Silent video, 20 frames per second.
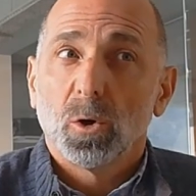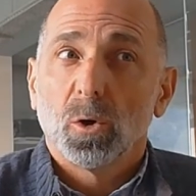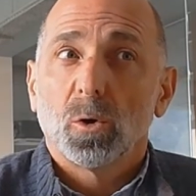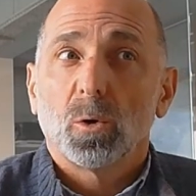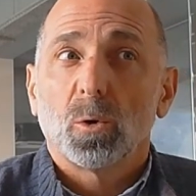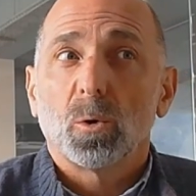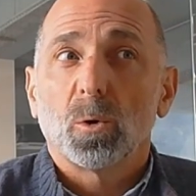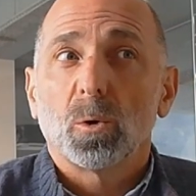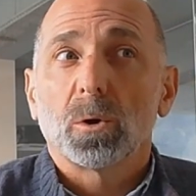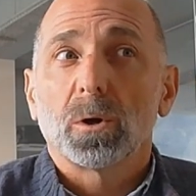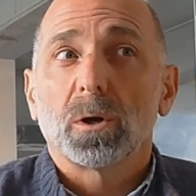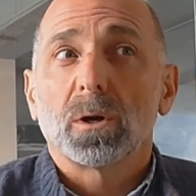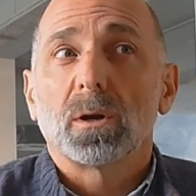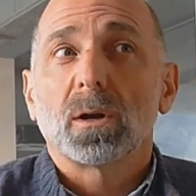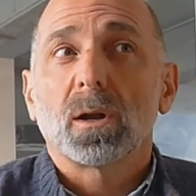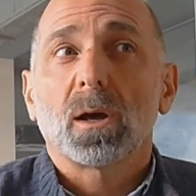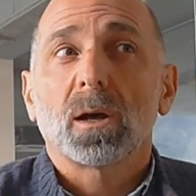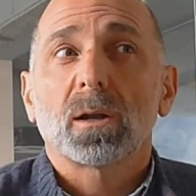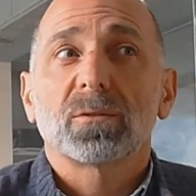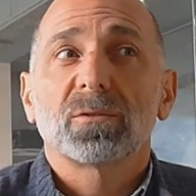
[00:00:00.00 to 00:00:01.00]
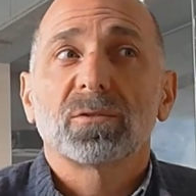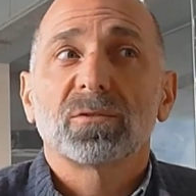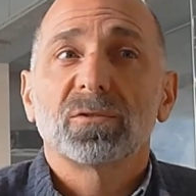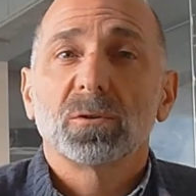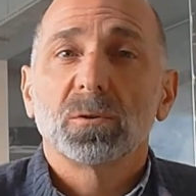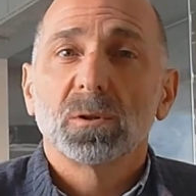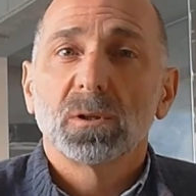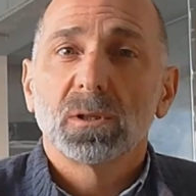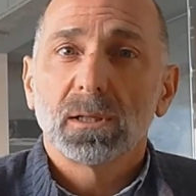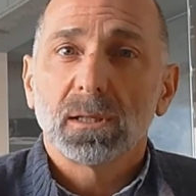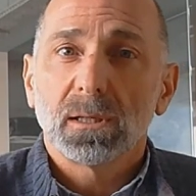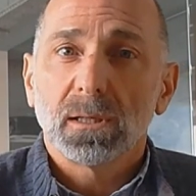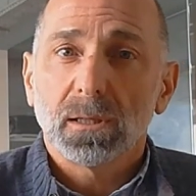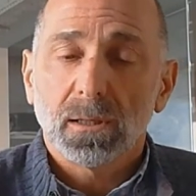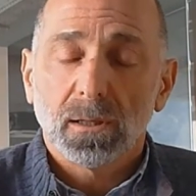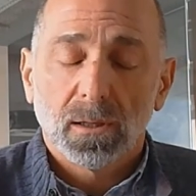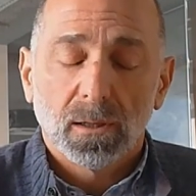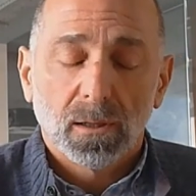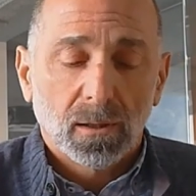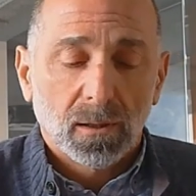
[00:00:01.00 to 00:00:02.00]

or not fully